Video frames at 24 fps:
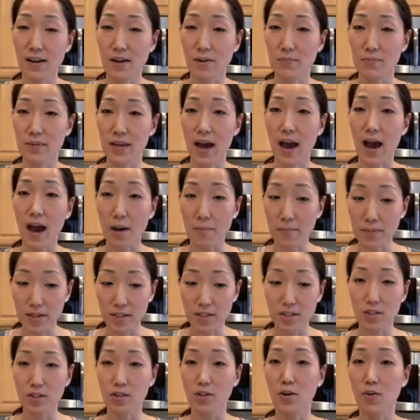and I'll be
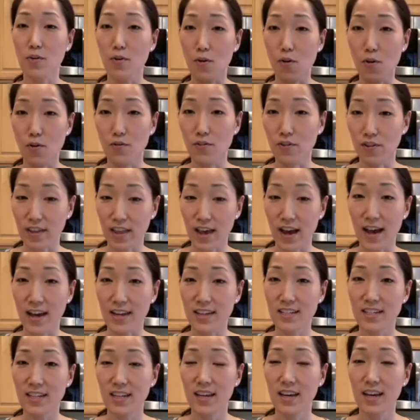happy to go over
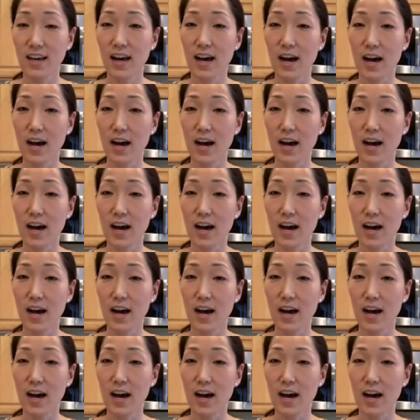that